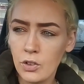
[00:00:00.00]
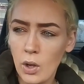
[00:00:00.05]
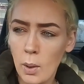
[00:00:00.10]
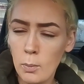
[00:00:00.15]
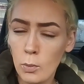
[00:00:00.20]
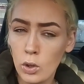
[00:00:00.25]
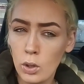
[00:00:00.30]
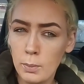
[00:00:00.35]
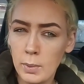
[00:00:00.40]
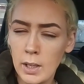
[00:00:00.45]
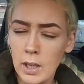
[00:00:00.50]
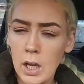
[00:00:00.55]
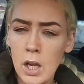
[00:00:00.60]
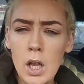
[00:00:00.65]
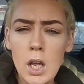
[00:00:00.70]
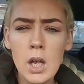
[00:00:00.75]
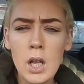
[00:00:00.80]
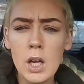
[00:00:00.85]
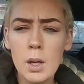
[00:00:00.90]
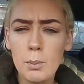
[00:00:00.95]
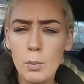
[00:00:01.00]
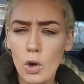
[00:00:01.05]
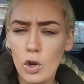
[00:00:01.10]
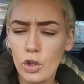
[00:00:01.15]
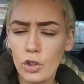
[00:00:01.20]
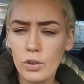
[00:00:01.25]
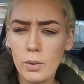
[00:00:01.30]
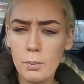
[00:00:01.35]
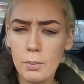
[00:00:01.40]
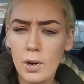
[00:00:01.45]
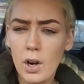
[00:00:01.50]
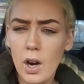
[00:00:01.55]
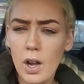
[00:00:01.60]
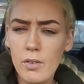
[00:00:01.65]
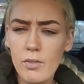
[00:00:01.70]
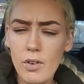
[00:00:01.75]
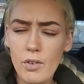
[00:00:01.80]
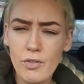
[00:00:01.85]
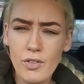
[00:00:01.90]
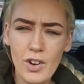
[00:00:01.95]
I'm going to be booking her in
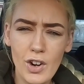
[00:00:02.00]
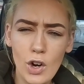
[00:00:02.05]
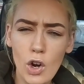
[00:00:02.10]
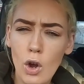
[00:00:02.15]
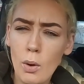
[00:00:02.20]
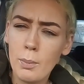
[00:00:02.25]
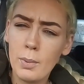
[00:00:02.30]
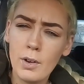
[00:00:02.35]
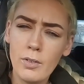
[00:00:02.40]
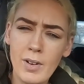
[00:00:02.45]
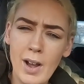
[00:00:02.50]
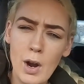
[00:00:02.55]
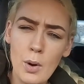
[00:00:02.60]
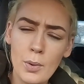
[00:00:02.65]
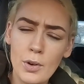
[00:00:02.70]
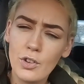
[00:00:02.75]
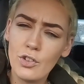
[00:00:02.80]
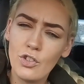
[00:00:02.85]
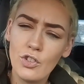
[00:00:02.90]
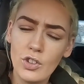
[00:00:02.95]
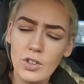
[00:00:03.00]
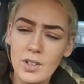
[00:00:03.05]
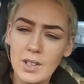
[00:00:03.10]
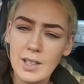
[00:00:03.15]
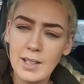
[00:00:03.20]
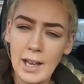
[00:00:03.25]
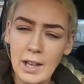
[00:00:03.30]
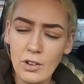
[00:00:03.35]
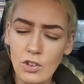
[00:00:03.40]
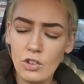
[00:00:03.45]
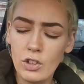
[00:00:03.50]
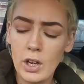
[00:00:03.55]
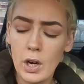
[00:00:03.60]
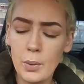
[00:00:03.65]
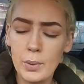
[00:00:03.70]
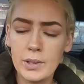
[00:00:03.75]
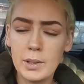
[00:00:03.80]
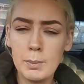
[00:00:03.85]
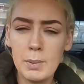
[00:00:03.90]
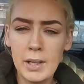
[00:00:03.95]
private for a couple of hours just to test her
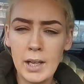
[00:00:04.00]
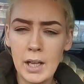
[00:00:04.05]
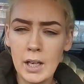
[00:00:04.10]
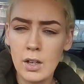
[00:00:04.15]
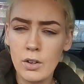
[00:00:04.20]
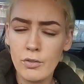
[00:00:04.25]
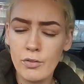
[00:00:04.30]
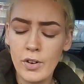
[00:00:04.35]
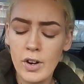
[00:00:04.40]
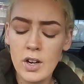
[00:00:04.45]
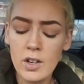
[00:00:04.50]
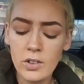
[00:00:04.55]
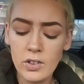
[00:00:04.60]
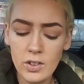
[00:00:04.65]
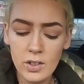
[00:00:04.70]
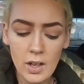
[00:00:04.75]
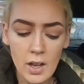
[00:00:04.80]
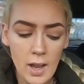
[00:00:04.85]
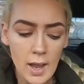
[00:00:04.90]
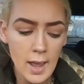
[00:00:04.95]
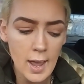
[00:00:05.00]
out at the beginning first.